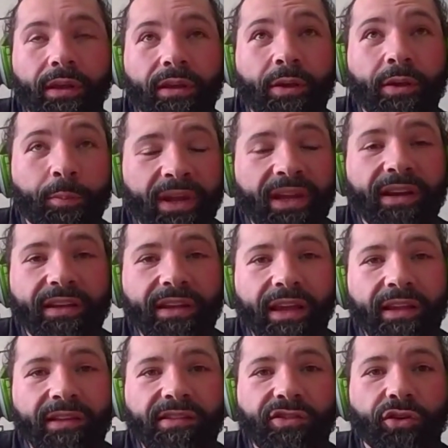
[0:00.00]
compete
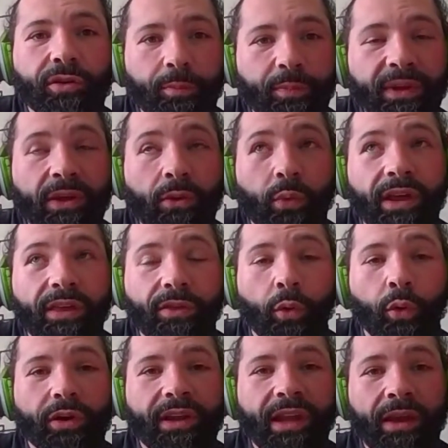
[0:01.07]
against or compete with
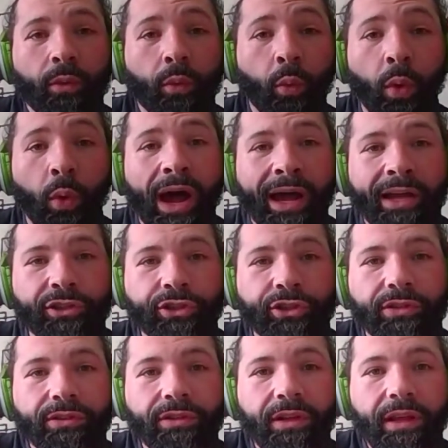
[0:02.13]
or can
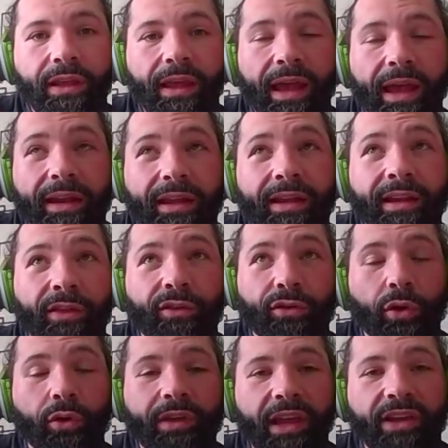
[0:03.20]
watch at any other
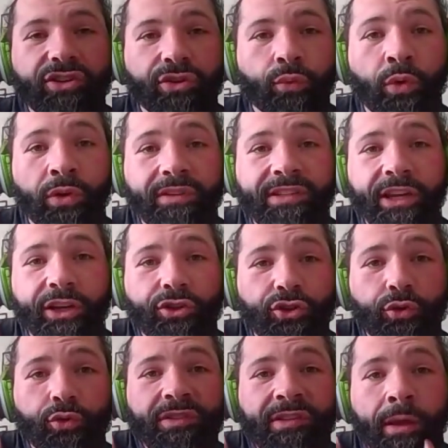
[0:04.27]
location will teach
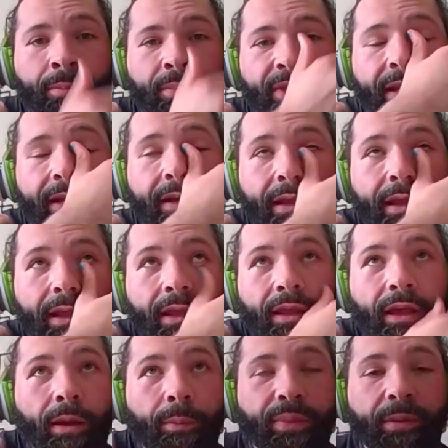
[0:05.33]
you something.
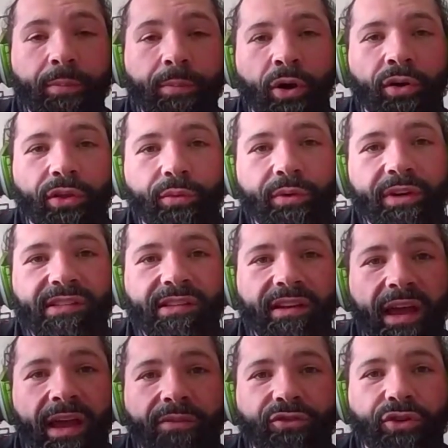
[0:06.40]
A big part of the reason
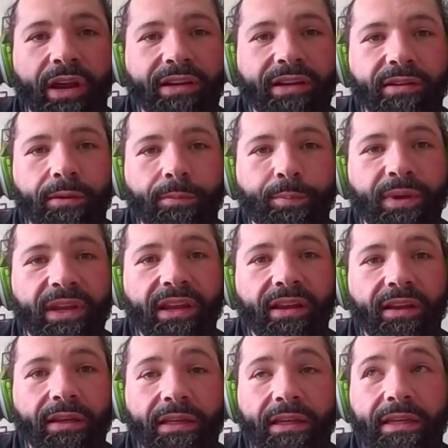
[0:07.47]
I've tried to
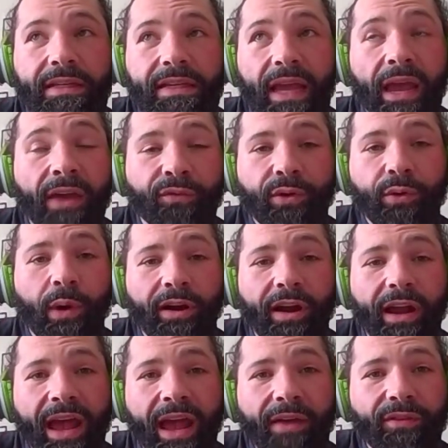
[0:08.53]
be everywhere
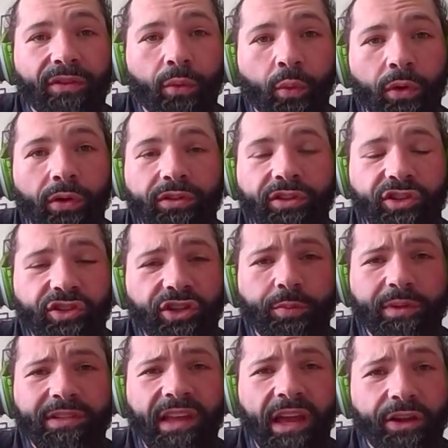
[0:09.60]
I have in the world is just
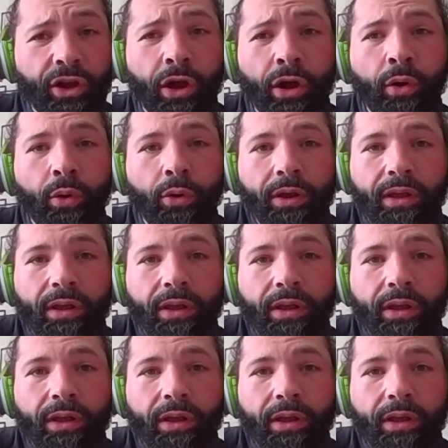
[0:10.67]
because I know